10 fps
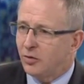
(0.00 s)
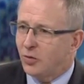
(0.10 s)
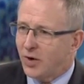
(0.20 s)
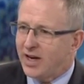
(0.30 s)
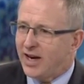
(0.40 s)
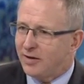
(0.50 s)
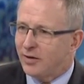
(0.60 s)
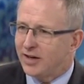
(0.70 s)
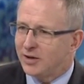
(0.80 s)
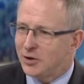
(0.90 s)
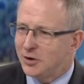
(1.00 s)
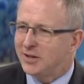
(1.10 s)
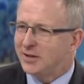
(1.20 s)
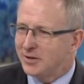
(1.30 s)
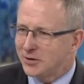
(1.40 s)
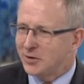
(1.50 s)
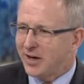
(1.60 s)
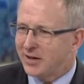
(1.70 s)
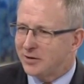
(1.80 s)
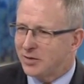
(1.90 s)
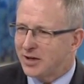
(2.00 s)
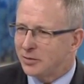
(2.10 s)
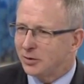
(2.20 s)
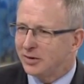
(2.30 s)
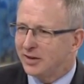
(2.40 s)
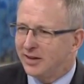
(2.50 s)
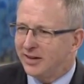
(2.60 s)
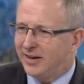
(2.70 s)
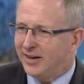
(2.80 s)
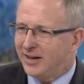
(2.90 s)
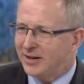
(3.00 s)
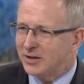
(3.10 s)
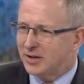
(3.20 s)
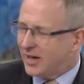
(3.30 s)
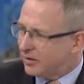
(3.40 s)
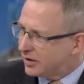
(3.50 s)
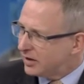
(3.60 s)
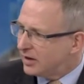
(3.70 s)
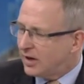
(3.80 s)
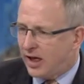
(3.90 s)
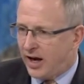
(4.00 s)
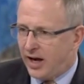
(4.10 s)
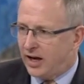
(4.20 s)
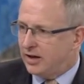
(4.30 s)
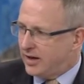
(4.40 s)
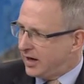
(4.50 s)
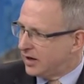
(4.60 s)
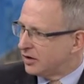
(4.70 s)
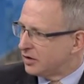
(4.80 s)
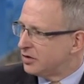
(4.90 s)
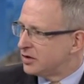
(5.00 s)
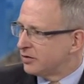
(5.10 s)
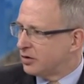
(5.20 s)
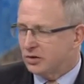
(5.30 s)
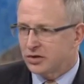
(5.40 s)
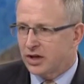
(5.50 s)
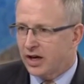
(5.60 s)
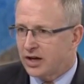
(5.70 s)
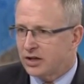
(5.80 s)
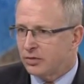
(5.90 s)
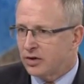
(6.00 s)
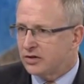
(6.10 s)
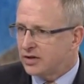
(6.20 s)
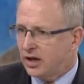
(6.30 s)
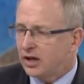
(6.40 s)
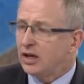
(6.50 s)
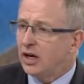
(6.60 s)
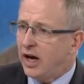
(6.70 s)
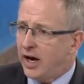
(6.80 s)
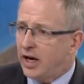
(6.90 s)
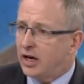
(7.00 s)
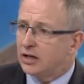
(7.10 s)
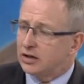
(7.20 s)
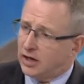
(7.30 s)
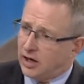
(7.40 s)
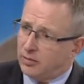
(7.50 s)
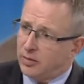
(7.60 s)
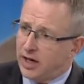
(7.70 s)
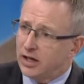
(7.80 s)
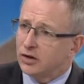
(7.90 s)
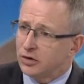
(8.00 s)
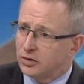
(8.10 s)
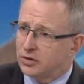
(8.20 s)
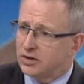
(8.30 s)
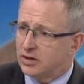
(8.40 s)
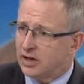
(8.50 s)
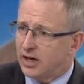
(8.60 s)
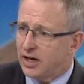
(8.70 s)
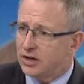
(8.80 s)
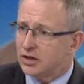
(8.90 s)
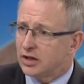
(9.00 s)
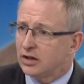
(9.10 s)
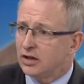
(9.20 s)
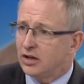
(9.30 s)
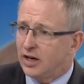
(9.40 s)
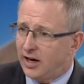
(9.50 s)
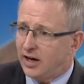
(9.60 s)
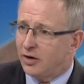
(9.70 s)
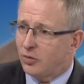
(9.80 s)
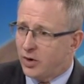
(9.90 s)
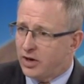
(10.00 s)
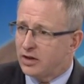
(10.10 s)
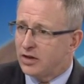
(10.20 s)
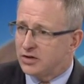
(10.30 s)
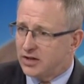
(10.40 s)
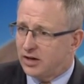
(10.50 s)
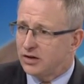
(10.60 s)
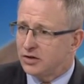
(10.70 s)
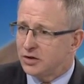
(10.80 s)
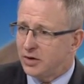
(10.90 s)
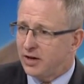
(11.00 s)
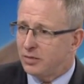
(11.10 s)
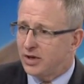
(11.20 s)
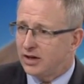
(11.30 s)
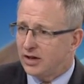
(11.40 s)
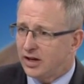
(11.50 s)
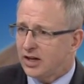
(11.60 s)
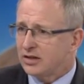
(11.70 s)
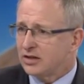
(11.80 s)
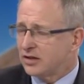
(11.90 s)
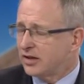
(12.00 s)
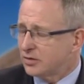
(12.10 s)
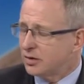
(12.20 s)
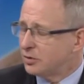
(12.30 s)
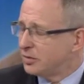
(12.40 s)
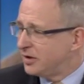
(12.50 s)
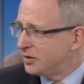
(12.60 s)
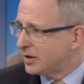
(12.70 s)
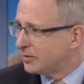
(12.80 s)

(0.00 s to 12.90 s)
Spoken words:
We have a duty to the Australian people to govern, and that includes, of course, engaging with the Senate, and that includes engaging with the senators who have been elected. So that's what we'll be doing.